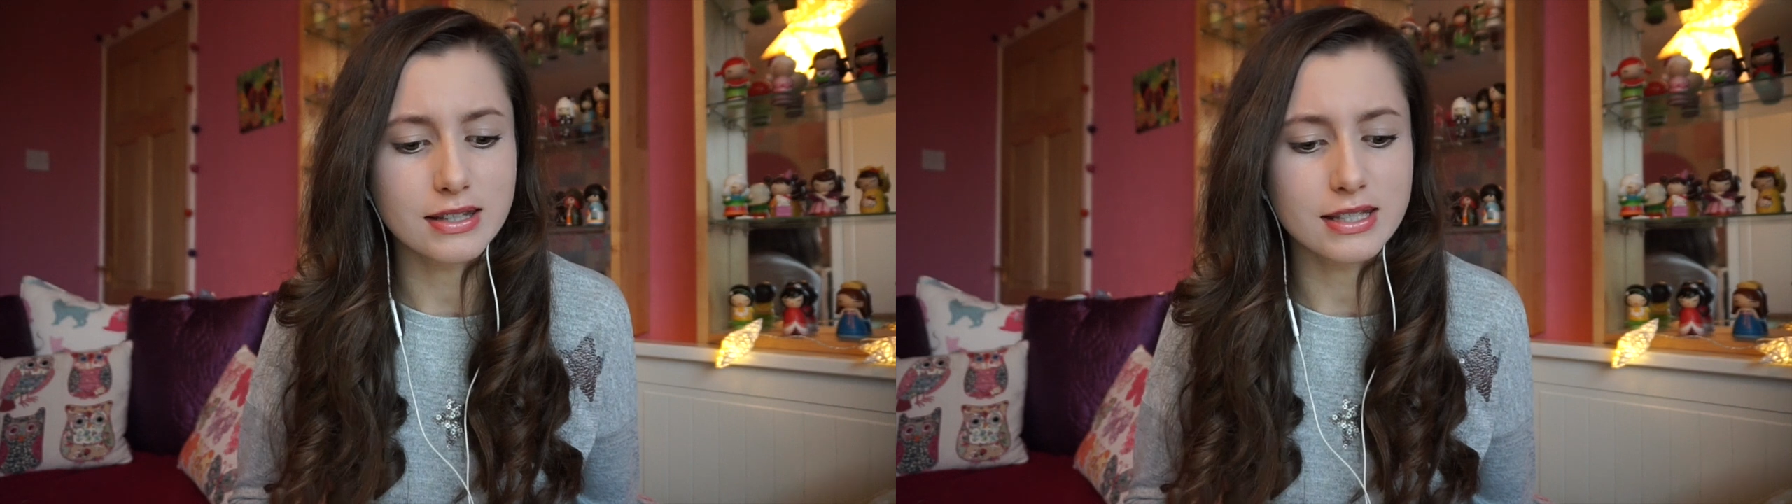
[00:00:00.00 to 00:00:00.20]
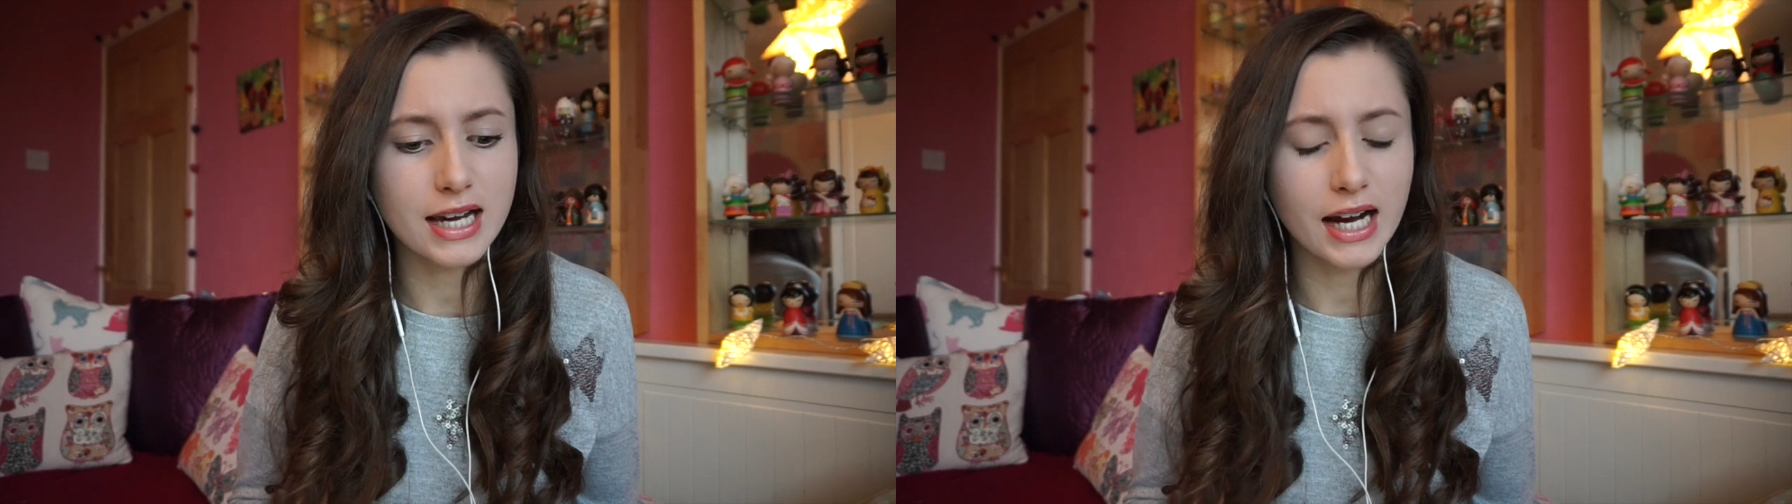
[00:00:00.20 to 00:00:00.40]

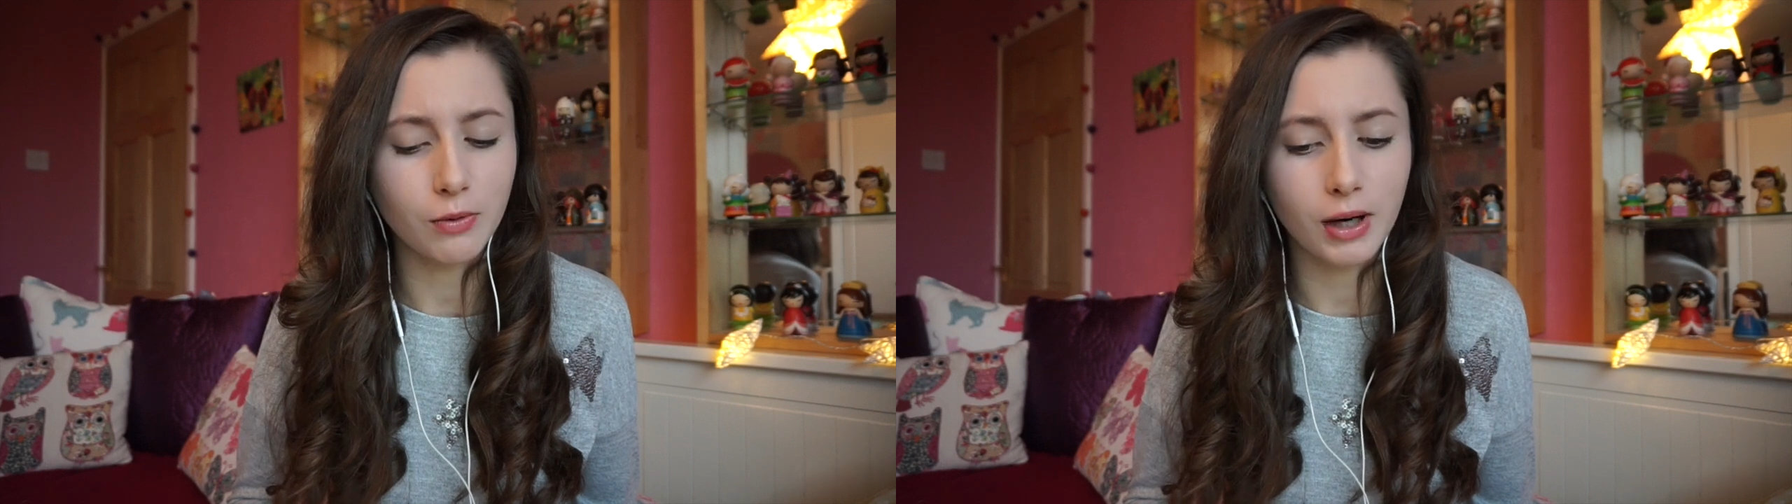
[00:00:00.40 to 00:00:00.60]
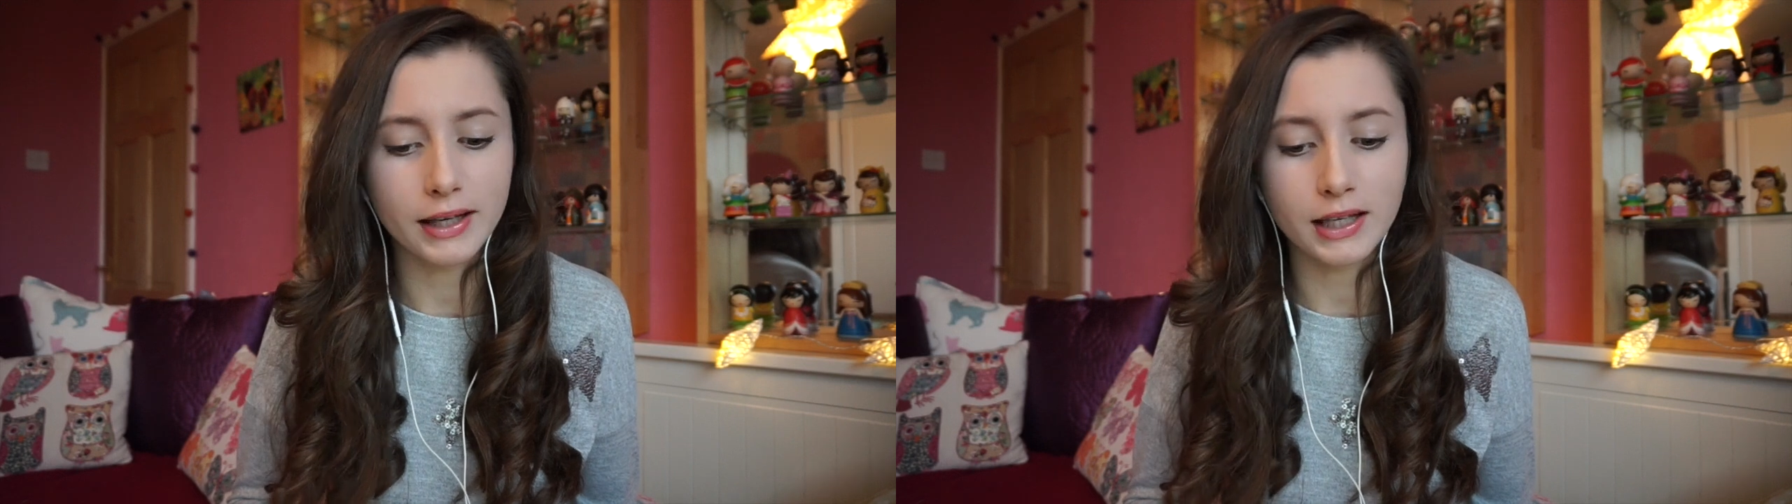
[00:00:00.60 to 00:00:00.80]
D I
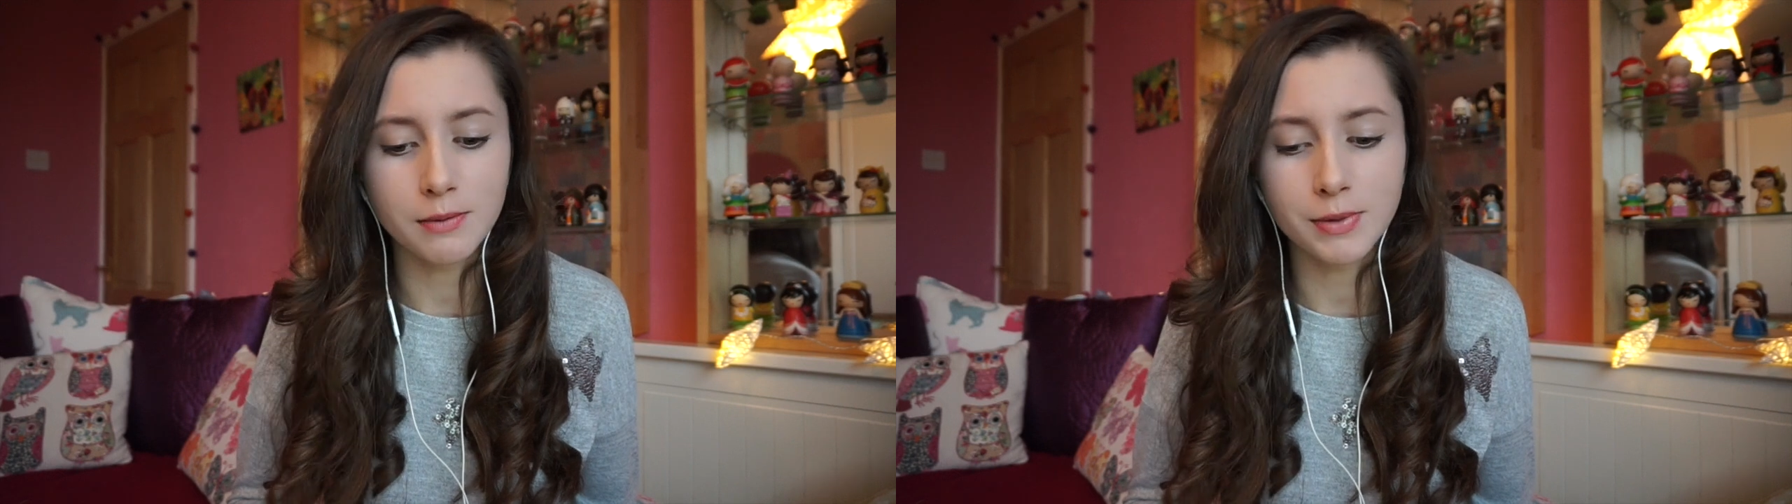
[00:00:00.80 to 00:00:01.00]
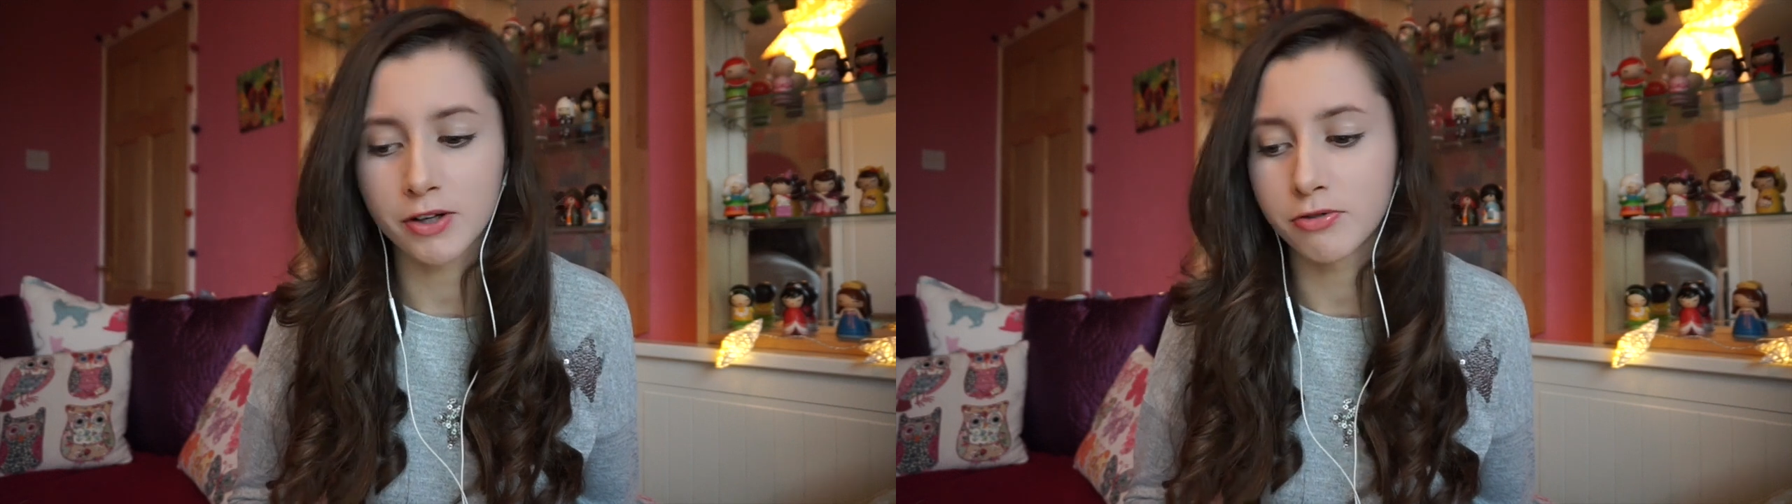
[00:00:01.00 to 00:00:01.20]
Y guinea
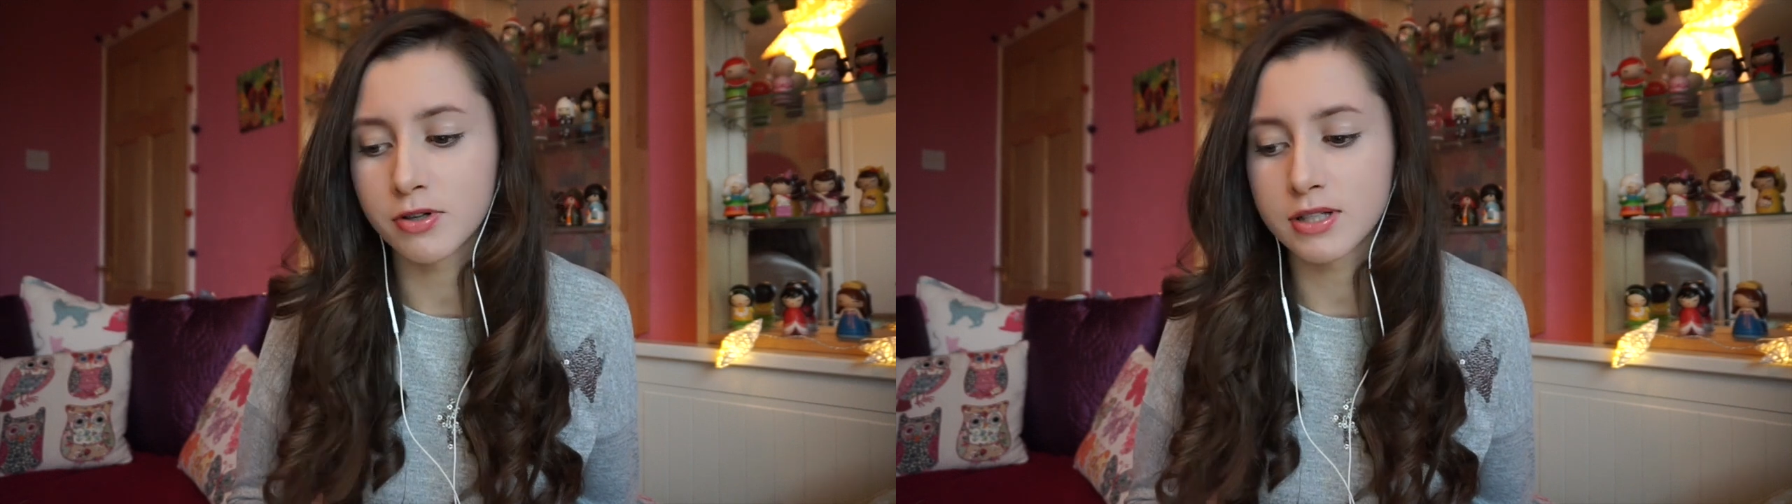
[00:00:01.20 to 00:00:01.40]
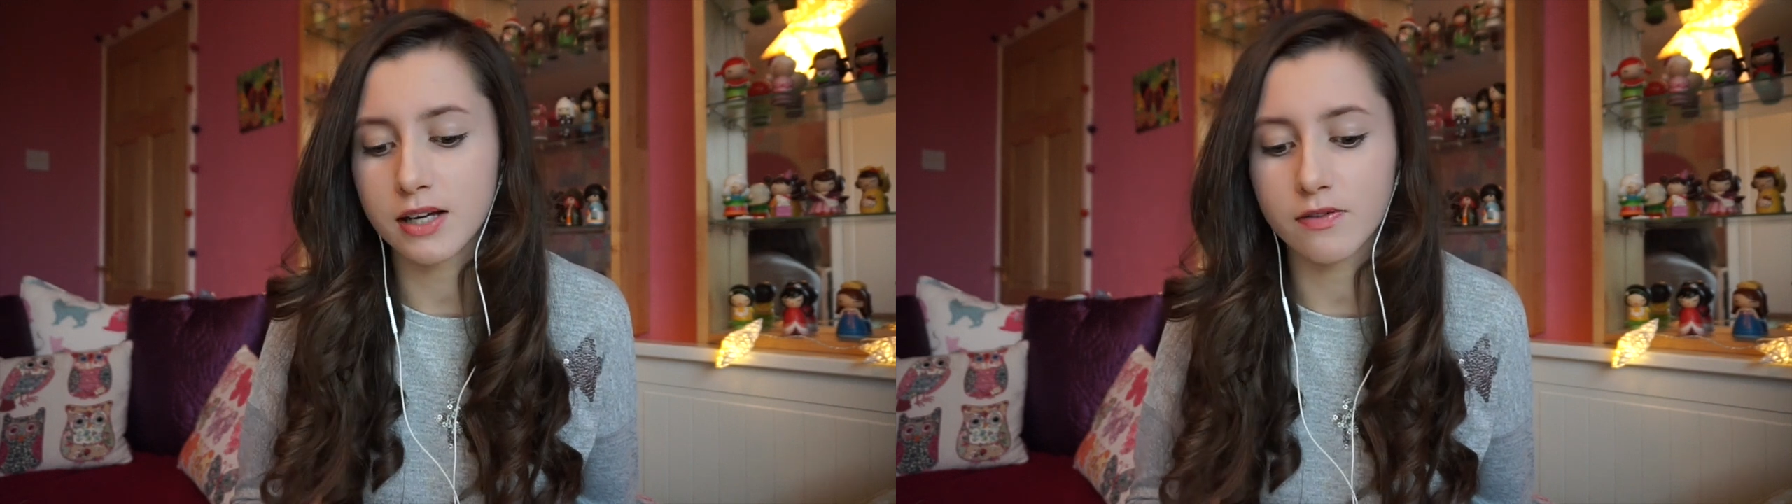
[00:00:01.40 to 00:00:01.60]
pig
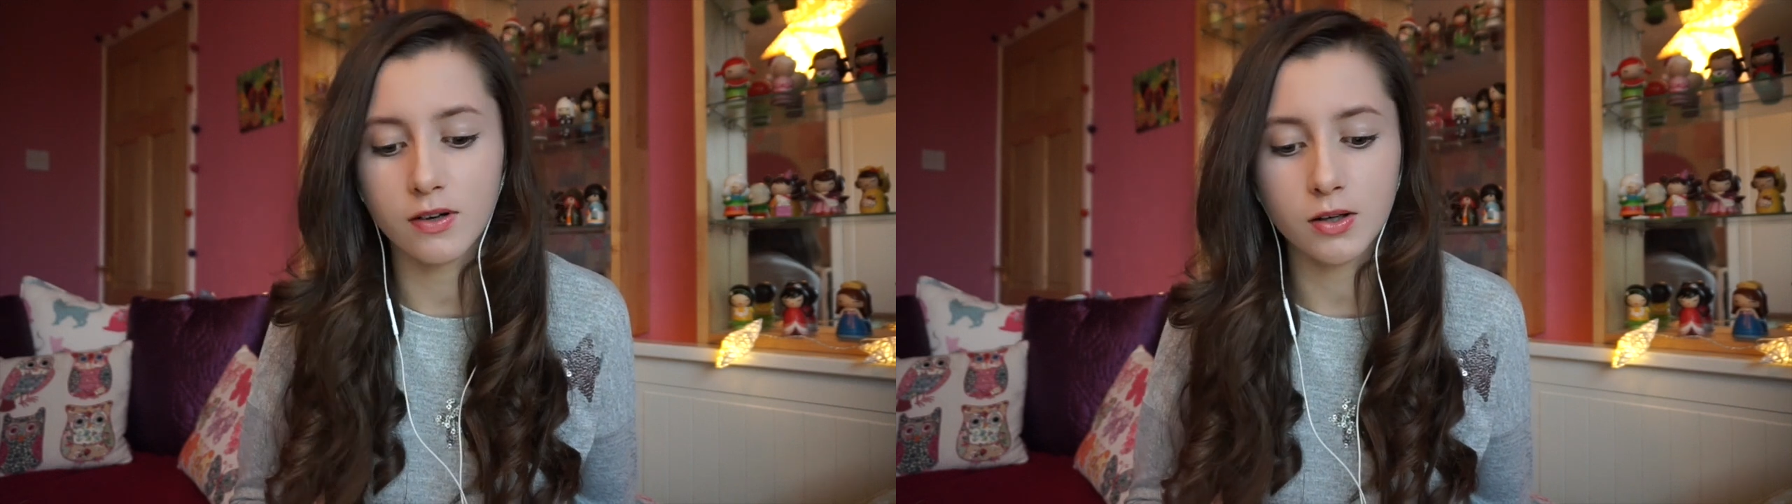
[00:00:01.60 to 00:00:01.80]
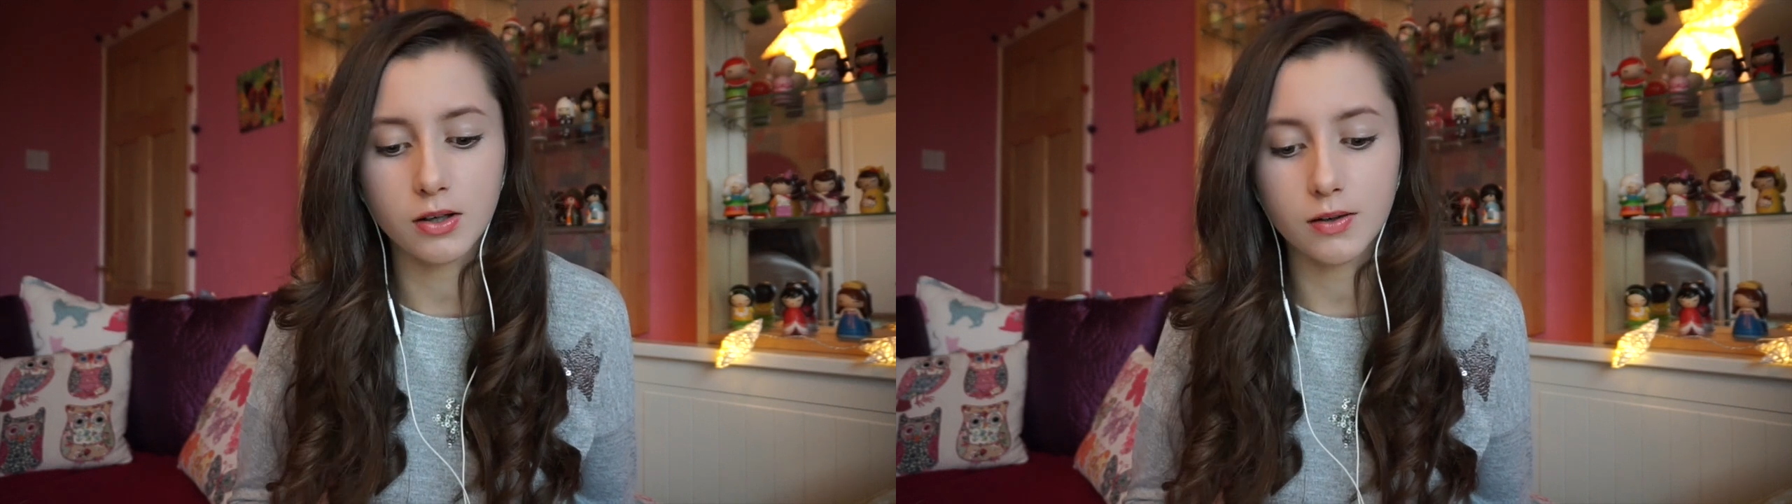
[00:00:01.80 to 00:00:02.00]
runs, I
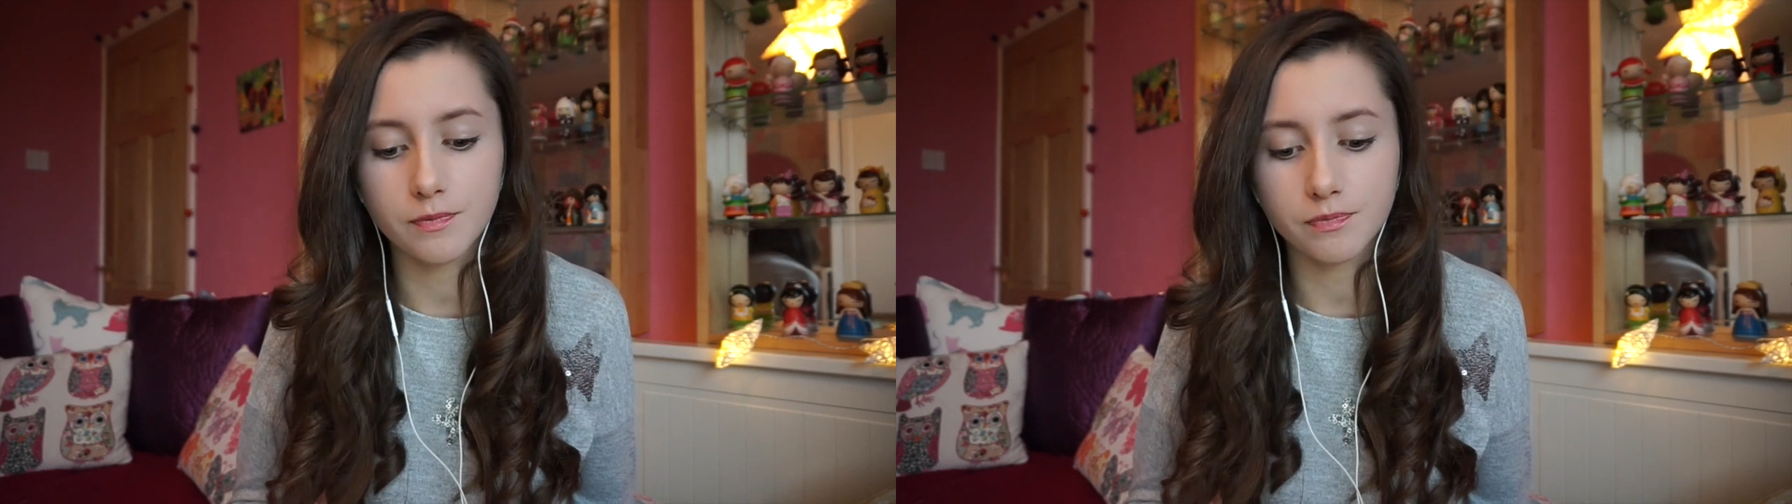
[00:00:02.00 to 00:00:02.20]
think.